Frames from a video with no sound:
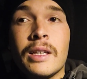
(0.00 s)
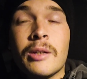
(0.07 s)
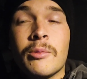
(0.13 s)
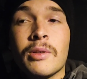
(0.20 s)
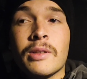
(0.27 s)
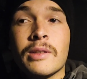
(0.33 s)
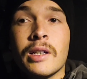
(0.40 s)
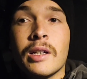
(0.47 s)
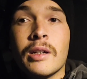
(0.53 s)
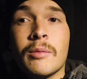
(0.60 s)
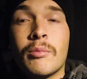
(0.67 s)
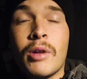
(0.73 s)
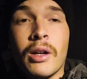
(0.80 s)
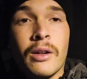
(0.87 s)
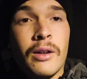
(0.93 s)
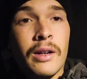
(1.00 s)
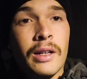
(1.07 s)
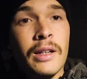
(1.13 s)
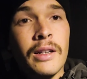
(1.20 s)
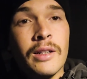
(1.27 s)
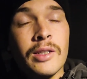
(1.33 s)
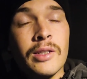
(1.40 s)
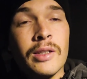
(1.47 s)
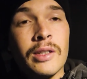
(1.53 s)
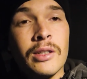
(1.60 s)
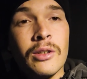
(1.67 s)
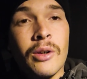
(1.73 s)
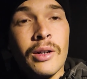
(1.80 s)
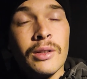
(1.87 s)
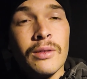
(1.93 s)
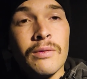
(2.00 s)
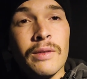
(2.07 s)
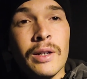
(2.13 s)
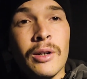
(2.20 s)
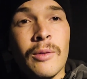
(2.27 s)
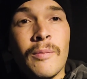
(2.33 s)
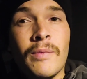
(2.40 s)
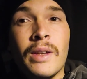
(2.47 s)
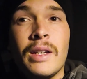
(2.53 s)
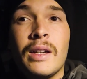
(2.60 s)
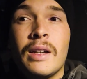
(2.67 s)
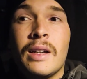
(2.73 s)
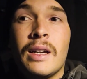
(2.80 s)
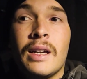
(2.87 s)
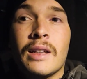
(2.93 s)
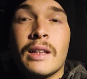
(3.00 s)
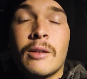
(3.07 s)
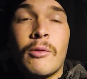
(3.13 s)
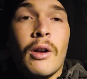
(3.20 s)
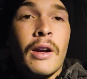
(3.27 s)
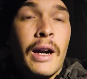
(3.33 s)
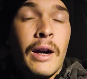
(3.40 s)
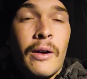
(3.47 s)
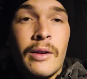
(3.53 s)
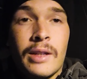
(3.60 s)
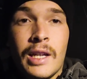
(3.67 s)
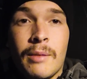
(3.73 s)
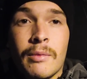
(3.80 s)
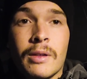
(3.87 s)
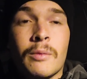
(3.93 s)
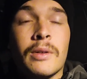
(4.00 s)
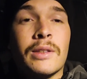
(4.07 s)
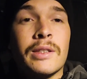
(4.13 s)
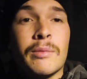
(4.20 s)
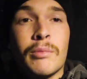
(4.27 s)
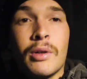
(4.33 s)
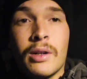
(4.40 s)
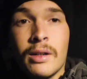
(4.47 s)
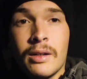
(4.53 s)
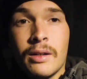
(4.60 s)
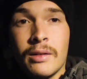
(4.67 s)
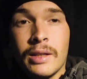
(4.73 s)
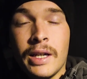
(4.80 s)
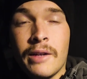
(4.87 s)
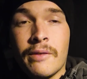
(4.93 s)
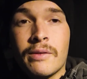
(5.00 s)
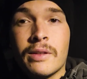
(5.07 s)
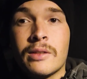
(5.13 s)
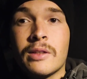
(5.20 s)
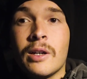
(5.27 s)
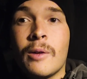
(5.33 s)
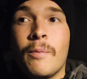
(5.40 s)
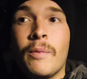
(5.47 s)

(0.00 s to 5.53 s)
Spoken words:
was brought on initially to direct the film, and then Ron Howard came in when Tim Burton left. So